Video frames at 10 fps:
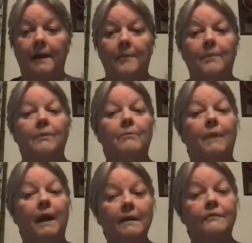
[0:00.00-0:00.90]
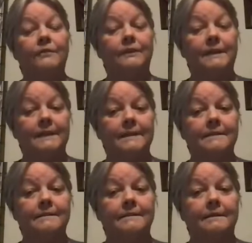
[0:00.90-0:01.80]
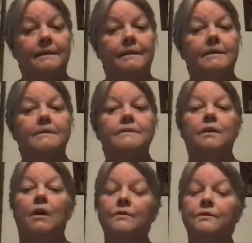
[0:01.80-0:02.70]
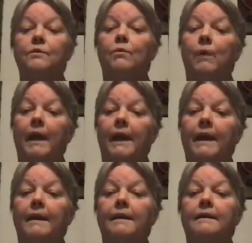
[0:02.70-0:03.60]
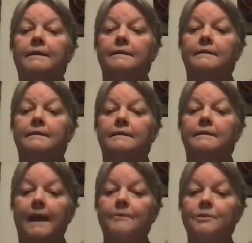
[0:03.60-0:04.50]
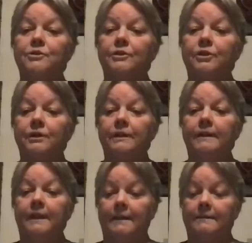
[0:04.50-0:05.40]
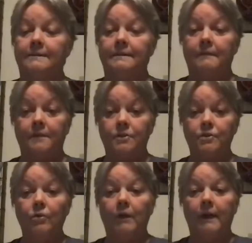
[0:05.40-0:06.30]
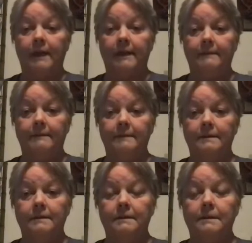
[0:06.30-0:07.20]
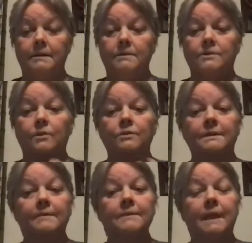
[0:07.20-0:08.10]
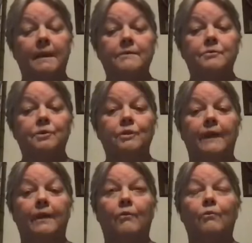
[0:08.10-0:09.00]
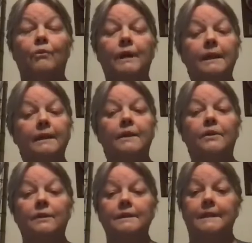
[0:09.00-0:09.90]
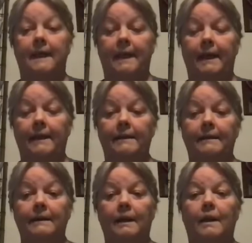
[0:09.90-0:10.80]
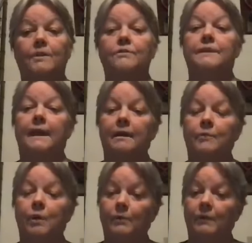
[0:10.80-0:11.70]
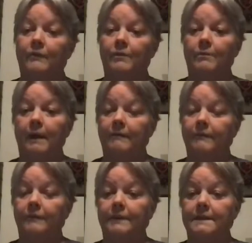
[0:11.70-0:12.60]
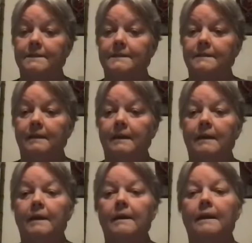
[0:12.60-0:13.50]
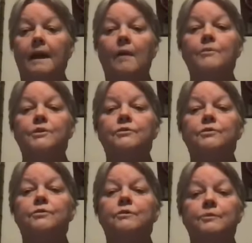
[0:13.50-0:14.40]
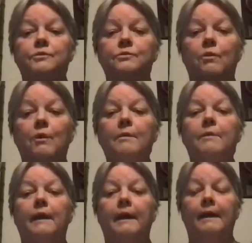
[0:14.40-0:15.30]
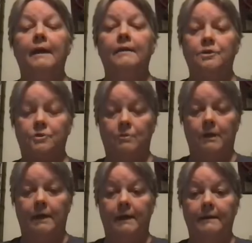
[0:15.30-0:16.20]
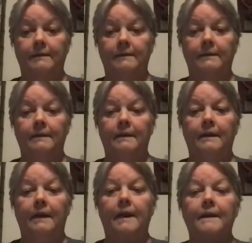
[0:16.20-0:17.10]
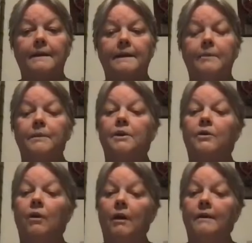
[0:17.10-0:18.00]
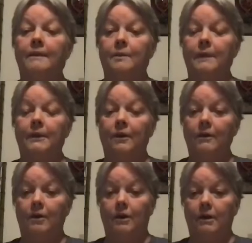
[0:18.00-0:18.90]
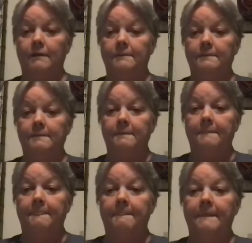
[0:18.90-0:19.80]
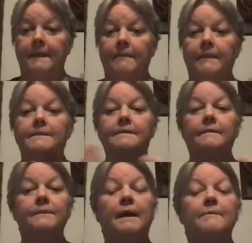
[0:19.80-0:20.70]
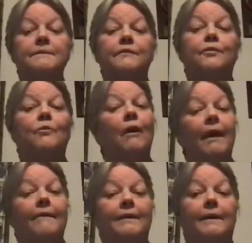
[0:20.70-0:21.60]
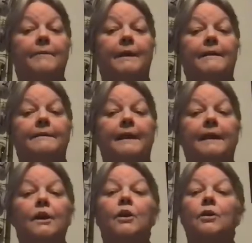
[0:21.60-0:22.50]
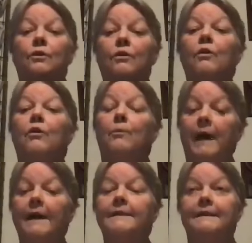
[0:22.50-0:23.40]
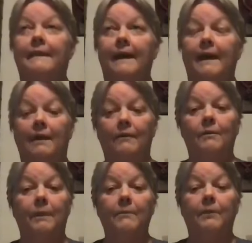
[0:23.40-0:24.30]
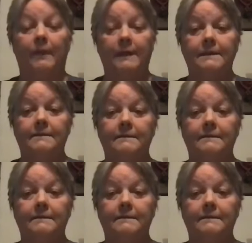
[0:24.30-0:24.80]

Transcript: But mindfulness is also a way to capture the good things, the joy. So sometimes when you've had a really good day and you take a moment for mindfulness, it helps you to absorb the joy and keep it in your heart a little bit longer. And then sometimes if you are having a bad day, you can go back to that and remember it.